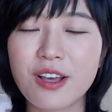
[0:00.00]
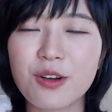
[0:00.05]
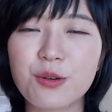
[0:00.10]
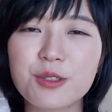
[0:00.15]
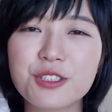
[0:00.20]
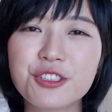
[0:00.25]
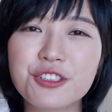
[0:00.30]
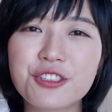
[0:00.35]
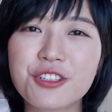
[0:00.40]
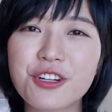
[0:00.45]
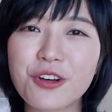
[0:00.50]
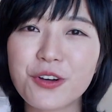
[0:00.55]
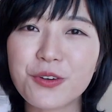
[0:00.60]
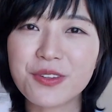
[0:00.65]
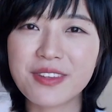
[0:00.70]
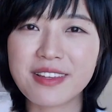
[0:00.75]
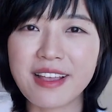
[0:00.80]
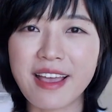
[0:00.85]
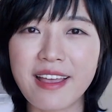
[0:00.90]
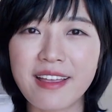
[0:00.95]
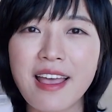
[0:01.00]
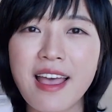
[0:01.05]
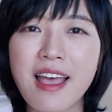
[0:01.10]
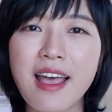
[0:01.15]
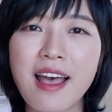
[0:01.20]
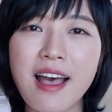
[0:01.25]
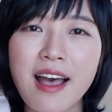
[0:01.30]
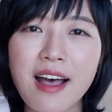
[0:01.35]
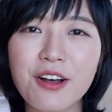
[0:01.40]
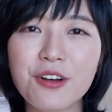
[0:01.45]
we should know that
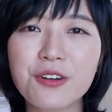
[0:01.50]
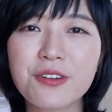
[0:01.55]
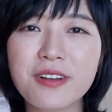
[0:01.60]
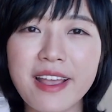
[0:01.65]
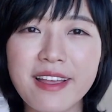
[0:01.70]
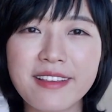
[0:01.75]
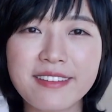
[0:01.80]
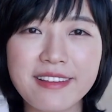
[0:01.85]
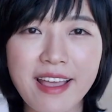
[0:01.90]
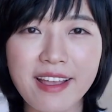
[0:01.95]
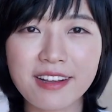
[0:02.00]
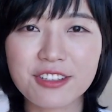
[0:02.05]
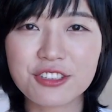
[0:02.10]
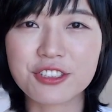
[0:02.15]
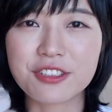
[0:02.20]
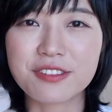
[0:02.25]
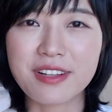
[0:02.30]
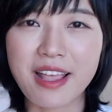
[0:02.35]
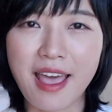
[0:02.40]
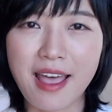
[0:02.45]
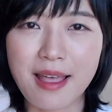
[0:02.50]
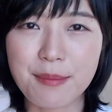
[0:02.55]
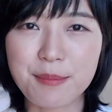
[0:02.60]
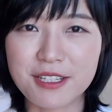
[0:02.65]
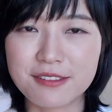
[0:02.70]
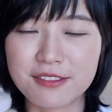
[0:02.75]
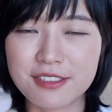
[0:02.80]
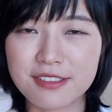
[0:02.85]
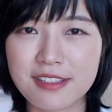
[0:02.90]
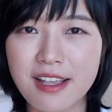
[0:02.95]
how an action
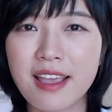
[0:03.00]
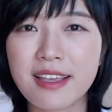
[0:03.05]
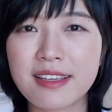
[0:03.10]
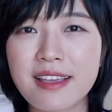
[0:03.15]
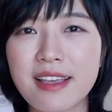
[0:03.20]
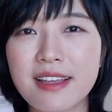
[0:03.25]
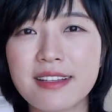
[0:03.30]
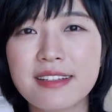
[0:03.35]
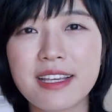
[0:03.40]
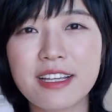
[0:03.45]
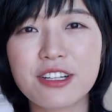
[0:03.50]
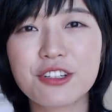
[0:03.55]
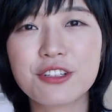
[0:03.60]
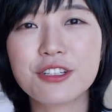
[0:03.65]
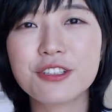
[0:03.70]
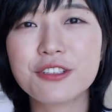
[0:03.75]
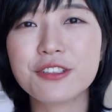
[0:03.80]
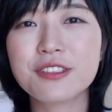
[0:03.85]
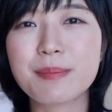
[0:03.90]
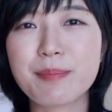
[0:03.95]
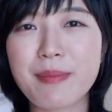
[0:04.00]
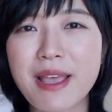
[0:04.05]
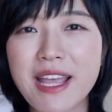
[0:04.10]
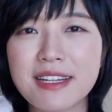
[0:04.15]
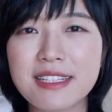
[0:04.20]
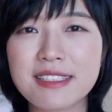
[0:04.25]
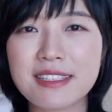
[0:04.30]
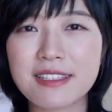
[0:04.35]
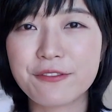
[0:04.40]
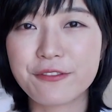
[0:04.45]
happens can include
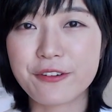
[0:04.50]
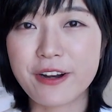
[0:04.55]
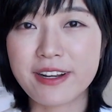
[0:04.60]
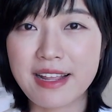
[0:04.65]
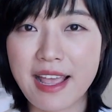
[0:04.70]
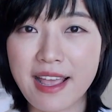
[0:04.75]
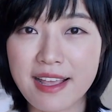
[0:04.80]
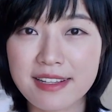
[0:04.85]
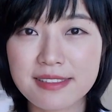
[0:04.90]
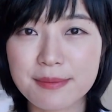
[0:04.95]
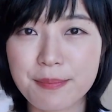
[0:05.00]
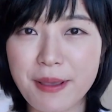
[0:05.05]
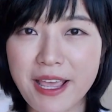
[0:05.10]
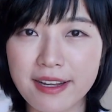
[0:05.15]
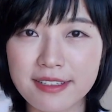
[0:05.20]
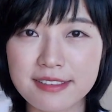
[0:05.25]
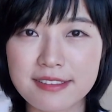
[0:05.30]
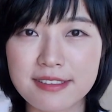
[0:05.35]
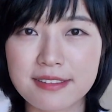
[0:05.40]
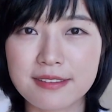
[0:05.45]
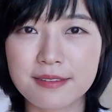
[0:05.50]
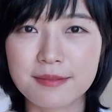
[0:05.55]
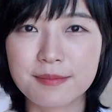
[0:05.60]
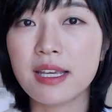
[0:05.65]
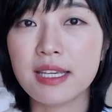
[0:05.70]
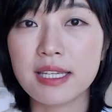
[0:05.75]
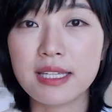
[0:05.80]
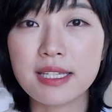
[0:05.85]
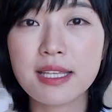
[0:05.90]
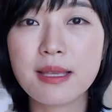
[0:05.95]
many different aspects.
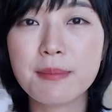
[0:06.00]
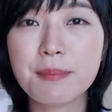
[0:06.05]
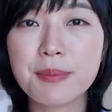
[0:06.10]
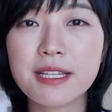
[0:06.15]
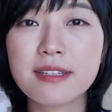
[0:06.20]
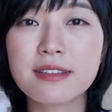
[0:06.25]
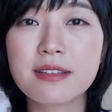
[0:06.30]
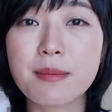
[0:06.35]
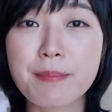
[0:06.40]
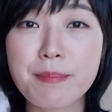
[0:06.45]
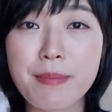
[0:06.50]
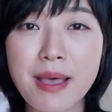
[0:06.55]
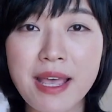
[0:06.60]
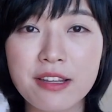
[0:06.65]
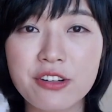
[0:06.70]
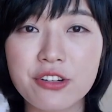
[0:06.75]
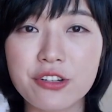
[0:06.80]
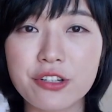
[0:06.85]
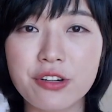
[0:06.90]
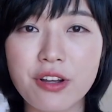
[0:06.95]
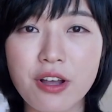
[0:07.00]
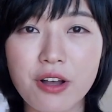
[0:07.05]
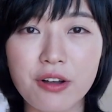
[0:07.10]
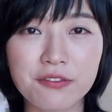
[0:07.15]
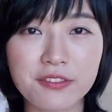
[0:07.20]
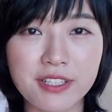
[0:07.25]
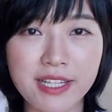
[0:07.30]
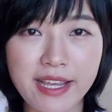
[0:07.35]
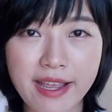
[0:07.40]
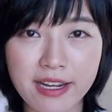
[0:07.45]
It can be the manner
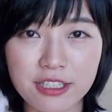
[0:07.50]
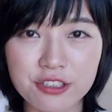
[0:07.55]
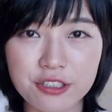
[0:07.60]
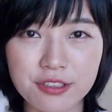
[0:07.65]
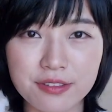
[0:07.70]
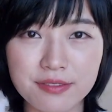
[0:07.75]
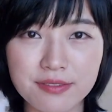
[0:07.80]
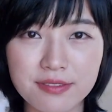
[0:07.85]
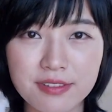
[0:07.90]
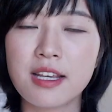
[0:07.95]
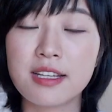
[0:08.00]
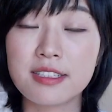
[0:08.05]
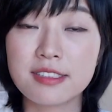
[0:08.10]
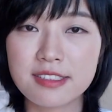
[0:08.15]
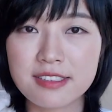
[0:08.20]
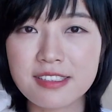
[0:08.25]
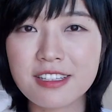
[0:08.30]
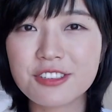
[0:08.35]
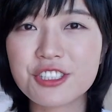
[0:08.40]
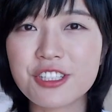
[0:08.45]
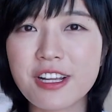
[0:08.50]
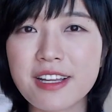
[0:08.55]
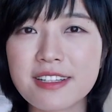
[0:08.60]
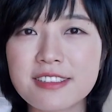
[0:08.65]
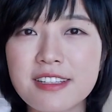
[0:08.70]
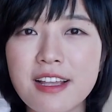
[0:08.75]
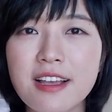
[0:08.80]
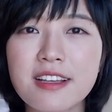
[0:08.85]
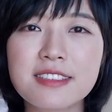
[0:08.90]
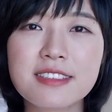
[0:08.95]
of the action, such
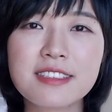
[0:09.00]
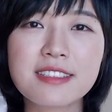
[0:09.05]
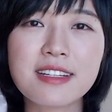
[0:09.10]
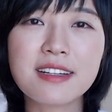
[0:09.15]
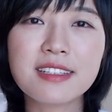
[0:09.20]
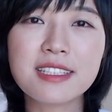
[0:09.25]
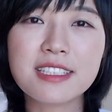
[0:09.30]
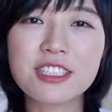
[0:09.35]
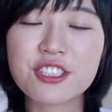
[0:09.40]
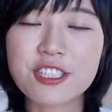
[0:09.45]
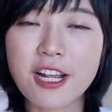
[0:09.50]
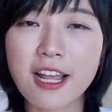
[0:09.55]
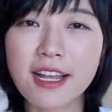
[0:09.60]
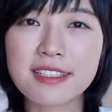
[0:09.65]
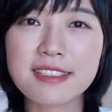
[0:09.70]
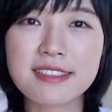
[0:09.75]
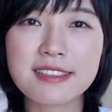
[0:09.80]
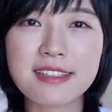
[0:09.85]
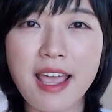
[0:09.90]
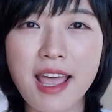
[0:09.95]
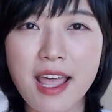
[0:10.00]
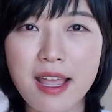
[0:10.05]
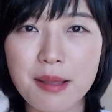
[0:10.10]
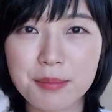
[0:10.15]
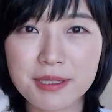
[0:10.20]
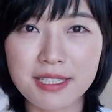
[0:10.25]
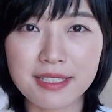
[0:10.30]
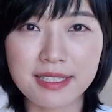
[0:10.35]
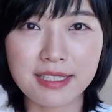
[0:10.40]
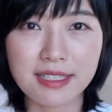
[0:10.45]
as study Chinese
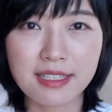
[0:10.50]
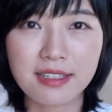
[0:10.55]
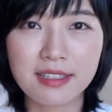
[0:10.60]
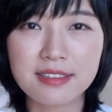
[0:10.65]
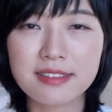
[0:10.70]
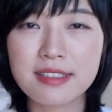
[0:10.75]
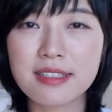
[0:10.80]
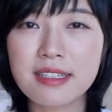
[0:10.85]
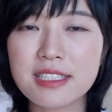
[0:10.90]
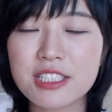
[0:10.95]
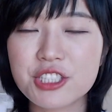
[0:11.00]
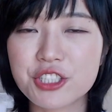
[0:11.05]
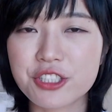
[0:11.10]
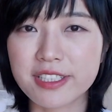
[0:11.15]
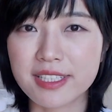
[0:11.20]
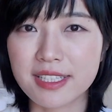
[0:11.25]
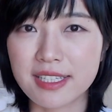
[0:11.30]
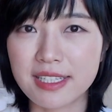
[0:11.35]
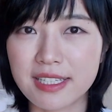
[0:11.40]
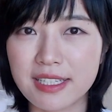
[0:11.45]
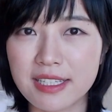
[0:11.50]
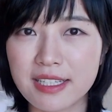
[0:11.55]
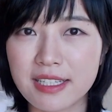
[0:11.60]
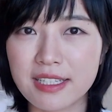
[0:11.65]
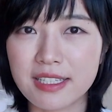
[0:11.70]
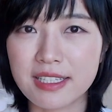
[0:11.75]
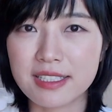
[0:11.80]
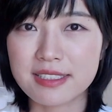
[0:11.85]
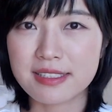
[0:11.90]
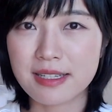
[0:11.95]
happily, diligently,
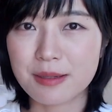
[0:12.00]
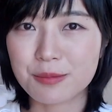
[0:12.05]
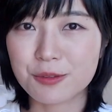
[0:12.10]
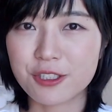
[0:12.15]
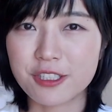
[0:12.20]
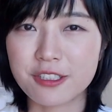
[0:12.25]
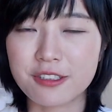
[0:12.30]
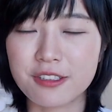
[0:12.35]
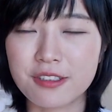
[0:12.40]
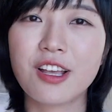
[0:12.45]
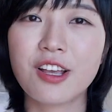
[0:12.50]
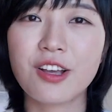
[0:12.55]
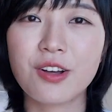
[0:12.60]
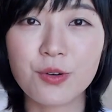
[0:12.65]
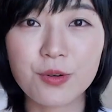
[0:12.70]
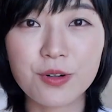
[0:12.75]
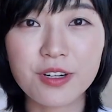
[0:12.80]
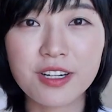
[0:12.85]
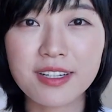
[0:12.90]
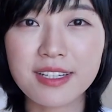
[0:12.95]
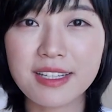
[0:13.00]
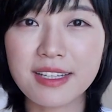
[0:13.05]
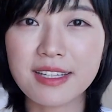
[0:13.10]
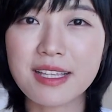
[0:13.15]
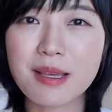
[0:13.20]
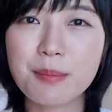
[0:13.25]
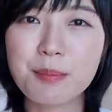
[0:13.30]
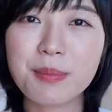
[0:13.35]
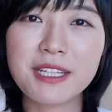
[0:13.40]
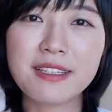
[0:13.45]
etc. Or it
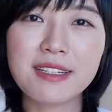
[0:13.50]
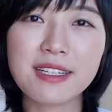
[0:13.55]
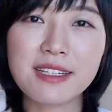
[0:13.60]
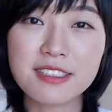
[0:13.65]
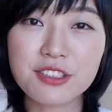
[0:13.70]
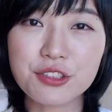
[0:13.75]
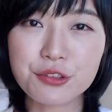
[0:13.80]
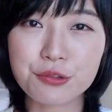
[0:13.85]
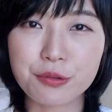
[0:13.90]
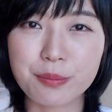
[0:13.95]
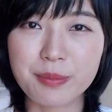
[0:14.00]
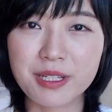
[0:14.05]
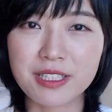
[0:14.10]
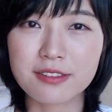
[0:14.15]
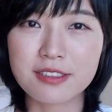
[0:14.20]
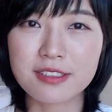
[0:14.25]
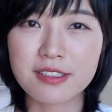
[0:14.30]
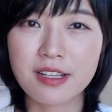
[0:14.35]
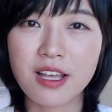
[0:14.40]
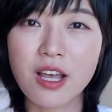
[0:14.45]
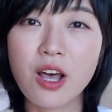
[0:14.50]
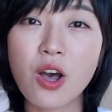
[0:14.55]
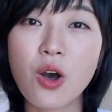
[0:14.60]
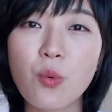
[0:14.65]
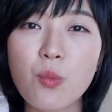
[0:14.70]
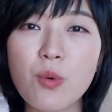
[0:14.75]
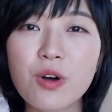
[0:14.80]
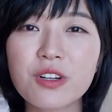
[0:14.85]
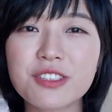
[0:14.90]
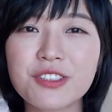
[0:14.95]
can be the instrument,
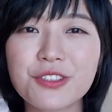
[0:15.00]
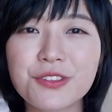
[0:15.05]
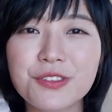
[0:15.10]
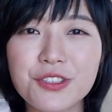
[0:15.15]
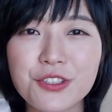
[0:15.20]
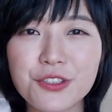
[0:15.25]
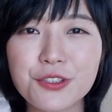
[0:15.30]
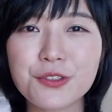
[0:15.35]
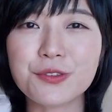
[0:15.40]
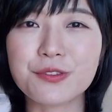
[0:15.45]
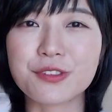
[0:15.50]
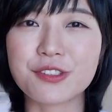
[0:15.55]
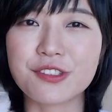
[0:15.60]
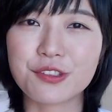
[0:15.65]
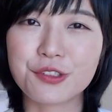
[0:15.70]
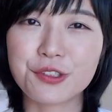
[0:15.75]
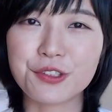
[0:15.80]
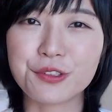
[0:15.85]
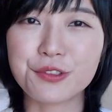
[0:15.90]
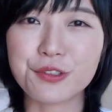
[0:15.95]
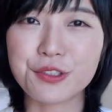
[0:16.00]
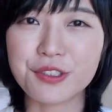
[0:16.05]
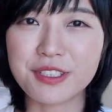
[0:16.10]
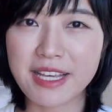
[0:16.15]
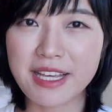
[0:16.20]
what you use to do the